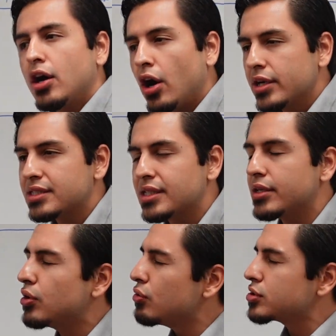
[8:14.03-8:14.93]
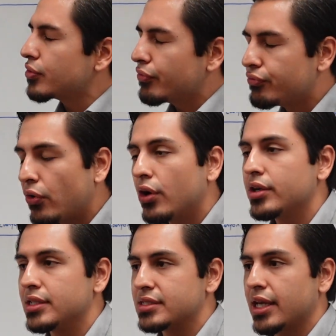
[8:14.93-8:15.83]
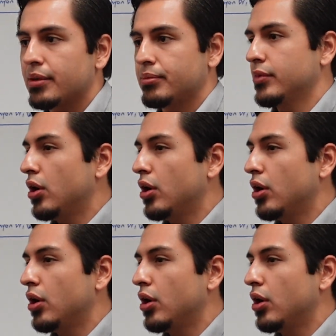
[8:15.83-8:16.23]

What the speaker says: Honesty goes far in this game.